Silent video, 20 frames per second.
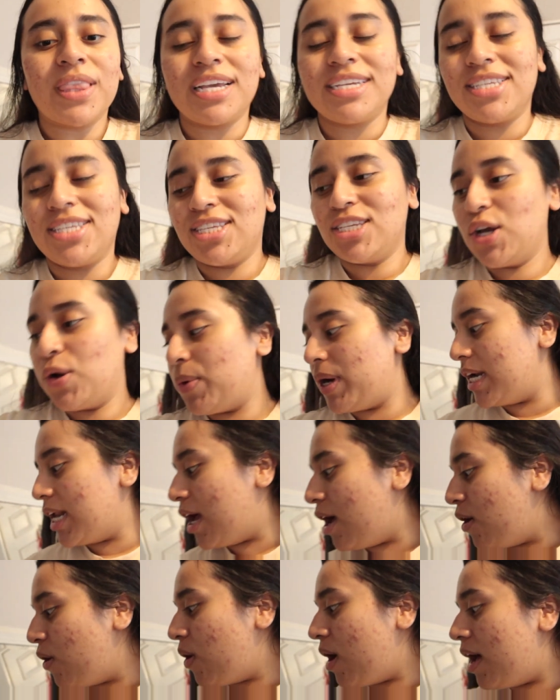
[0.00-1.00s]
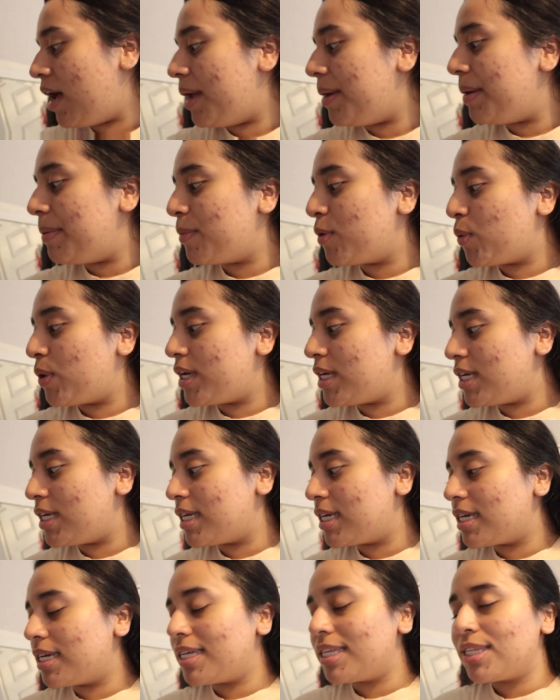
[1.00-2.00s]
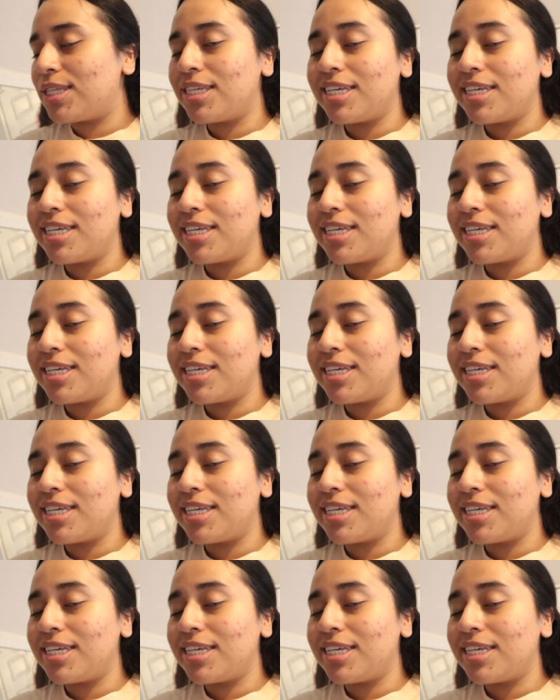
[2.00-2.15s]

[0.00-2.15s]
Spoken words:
So right now I'm going